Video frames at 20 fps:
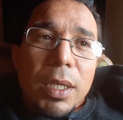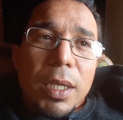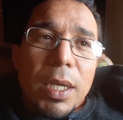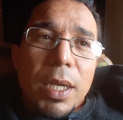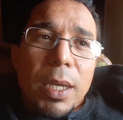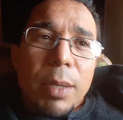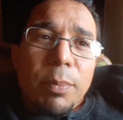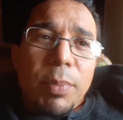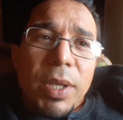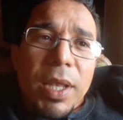
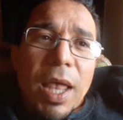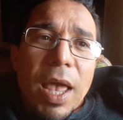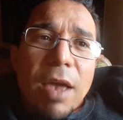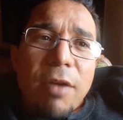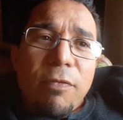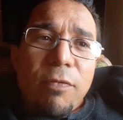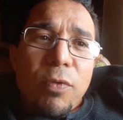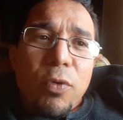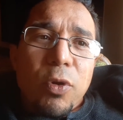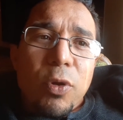a
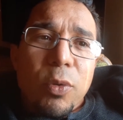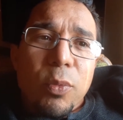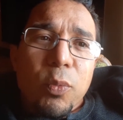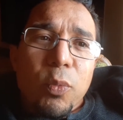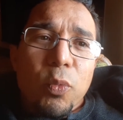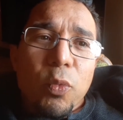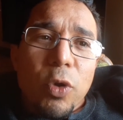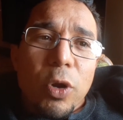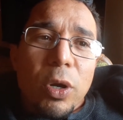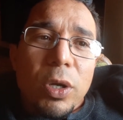
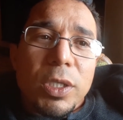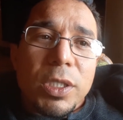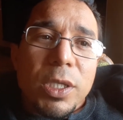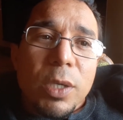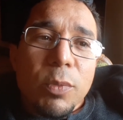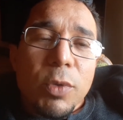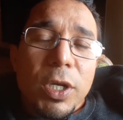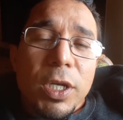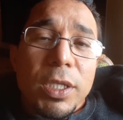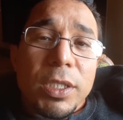platform where
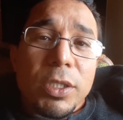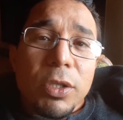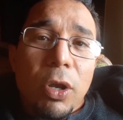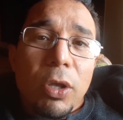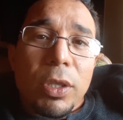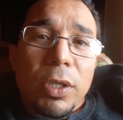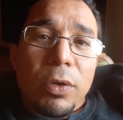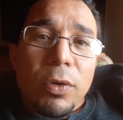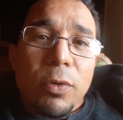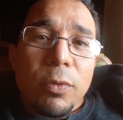someone can
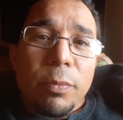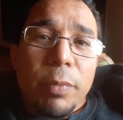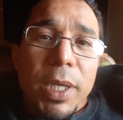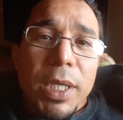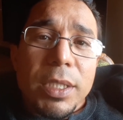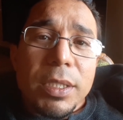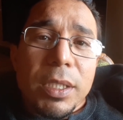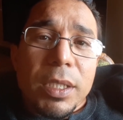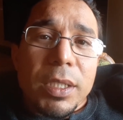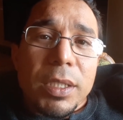start their own
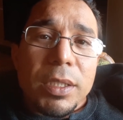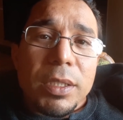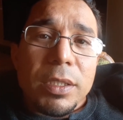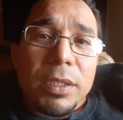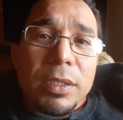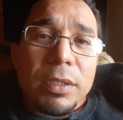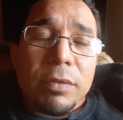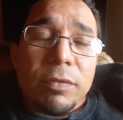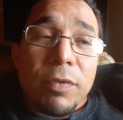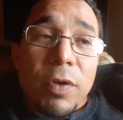
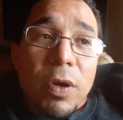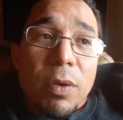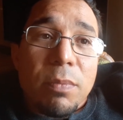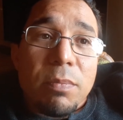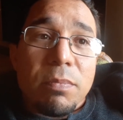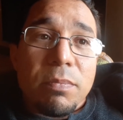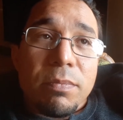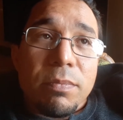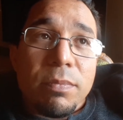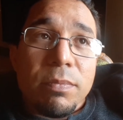business
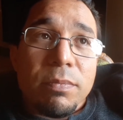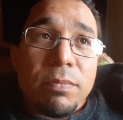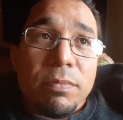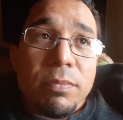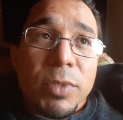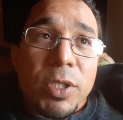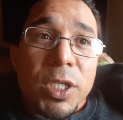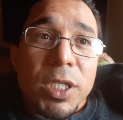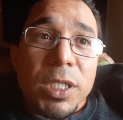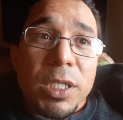from
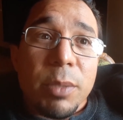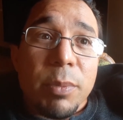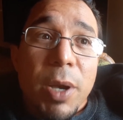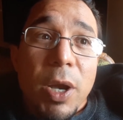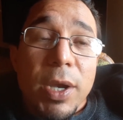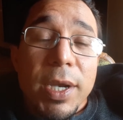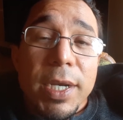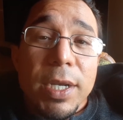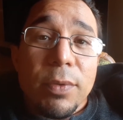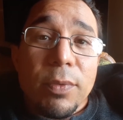just
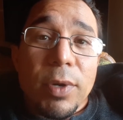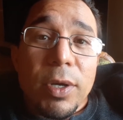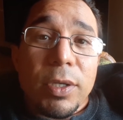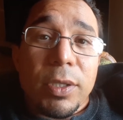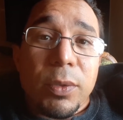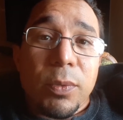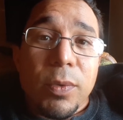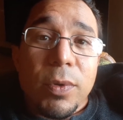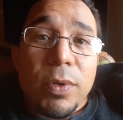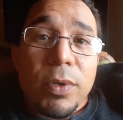about anywhere in
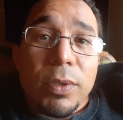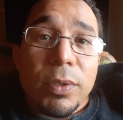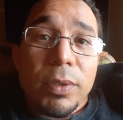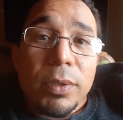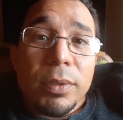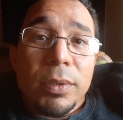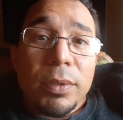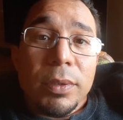the world.